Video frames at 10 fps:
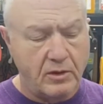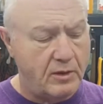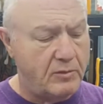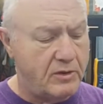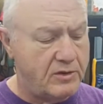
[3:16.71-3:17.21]
I
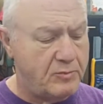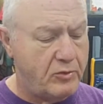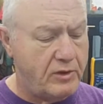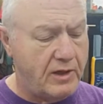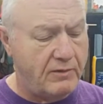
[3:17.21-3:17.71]
mean, it's
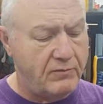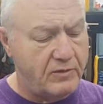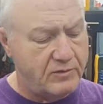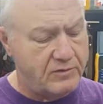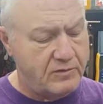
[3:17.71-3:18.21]
pretty
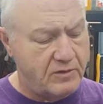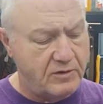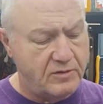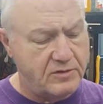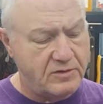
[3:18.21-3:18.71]
obvious that
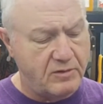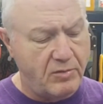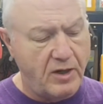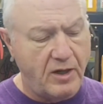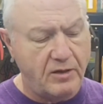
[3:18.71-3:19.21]
this is the
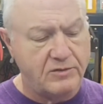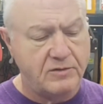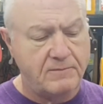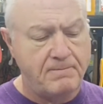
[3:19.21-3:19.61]
box,